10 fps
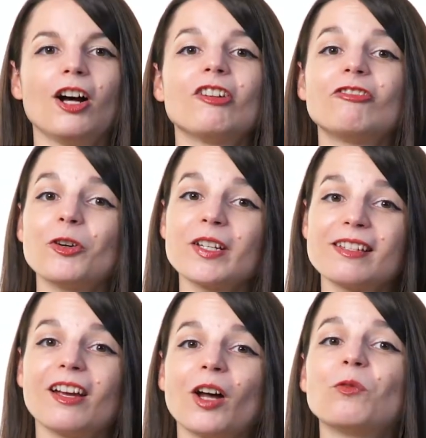
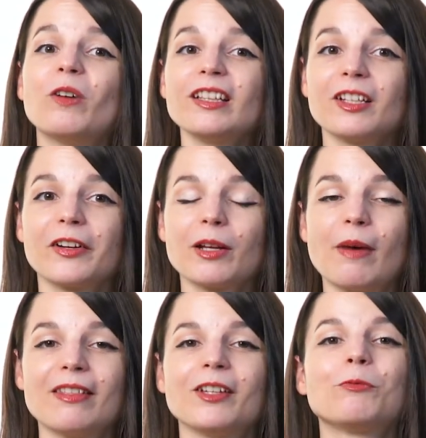Focusing on one learning
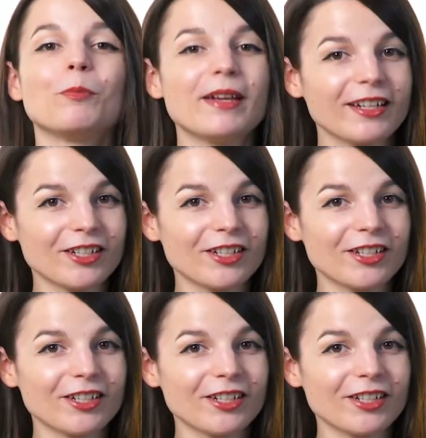method will make a